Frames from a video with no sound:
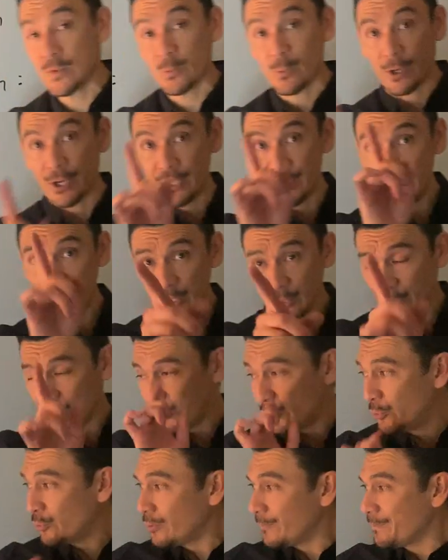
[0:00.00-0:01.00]
where
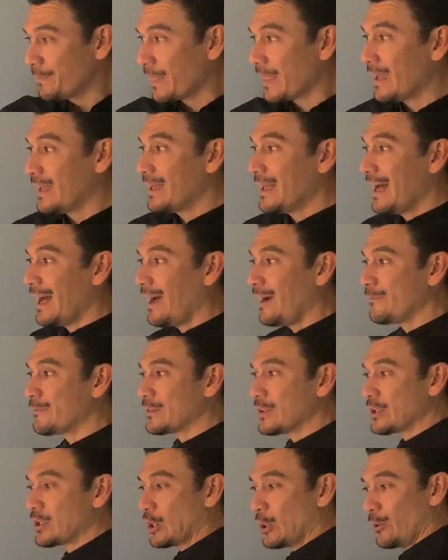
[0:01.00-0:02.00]
you have
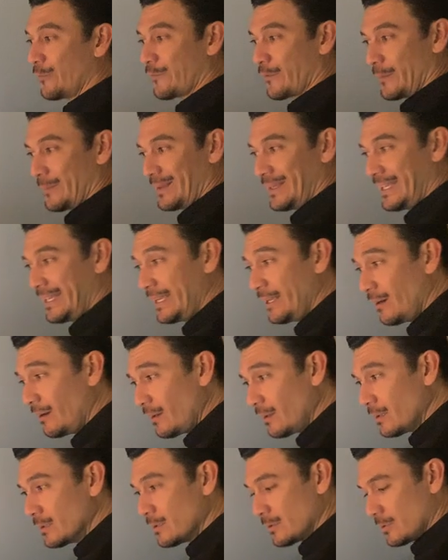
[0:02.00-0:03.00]
to go from
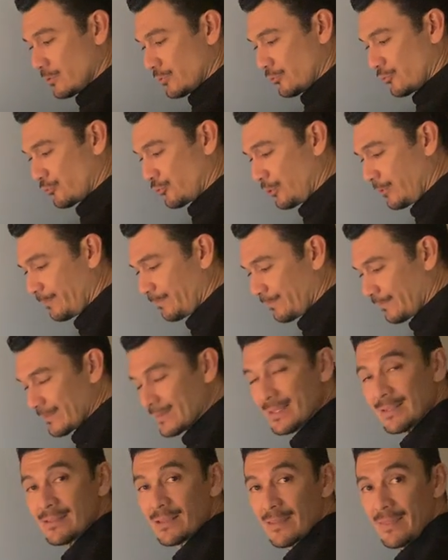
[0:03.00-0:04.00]
here
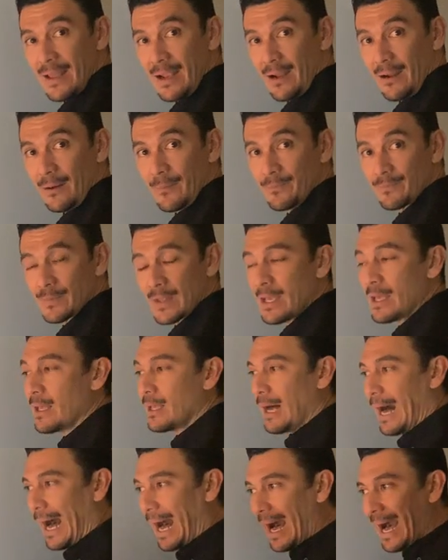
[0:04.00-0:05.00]
to there.
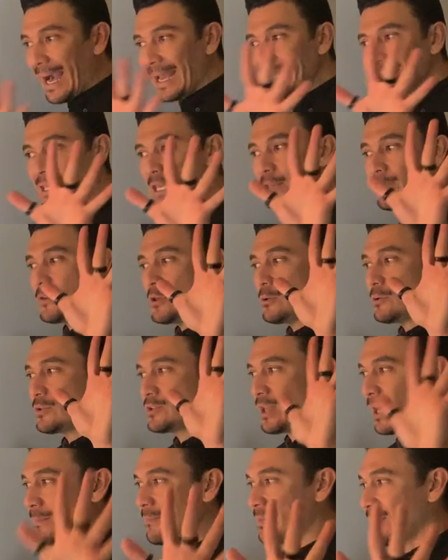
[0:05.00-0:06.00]
I give you
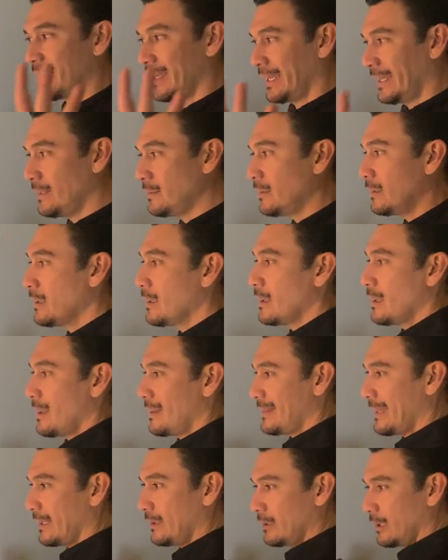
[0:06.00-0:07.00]
something
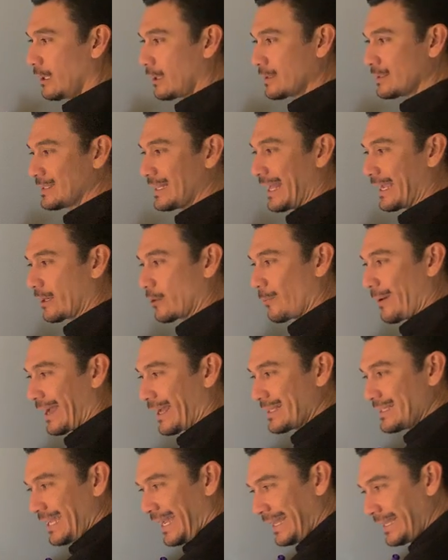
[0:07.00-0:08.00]
that looks like
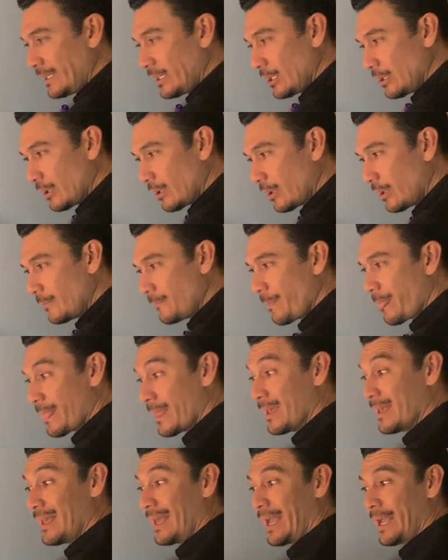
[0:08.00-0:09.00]
rectangular,
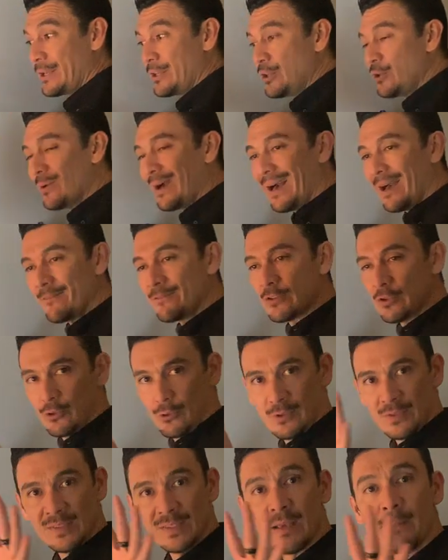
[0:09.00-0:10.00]
and you have to
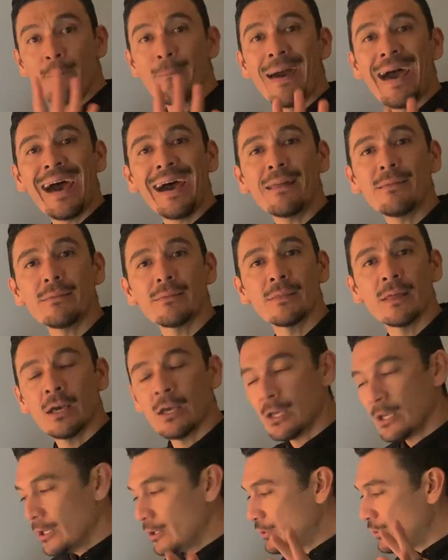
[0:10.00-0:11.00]
do some math
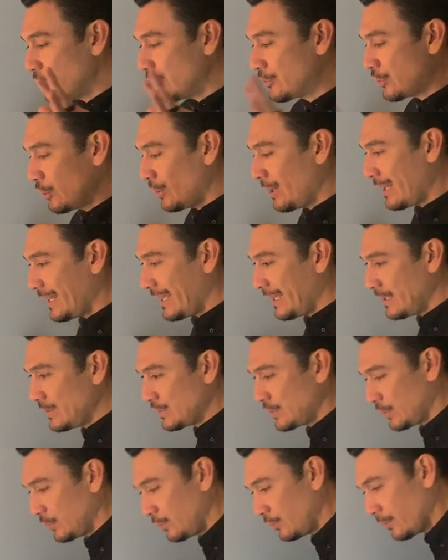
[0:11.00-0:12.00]
to turn it
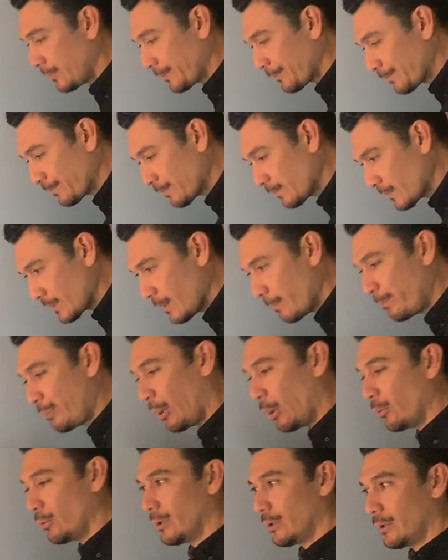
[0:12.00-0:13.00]
into
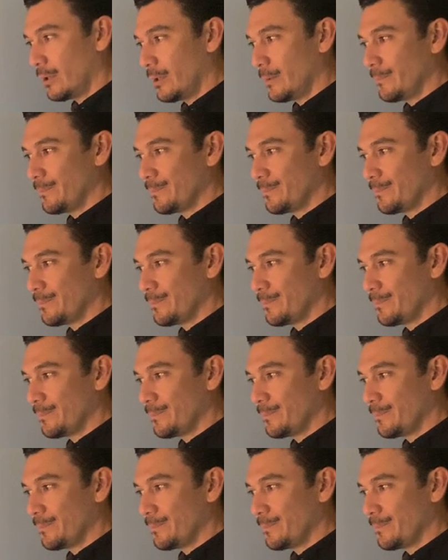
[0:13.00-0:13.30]
polar.